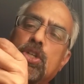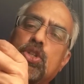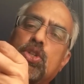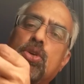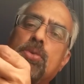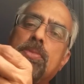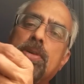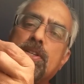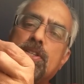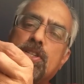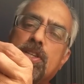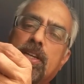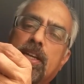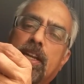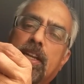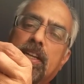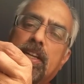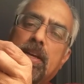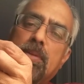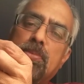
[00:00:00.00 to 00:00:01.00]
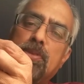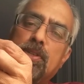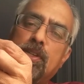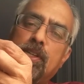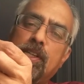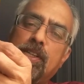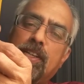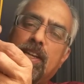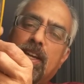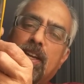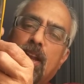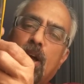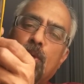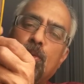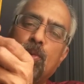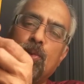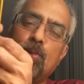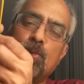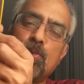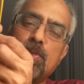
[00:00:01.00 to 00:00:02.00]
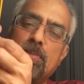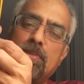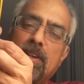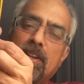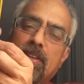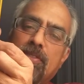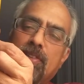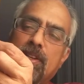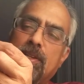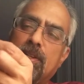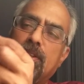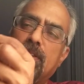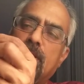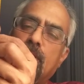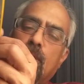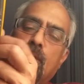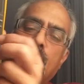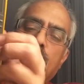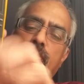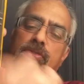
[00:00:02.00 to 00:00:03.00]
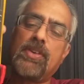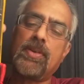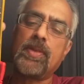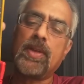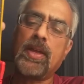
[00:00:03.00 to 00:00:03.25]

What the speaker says: too much in-depth detail how to use a multimeter. The whole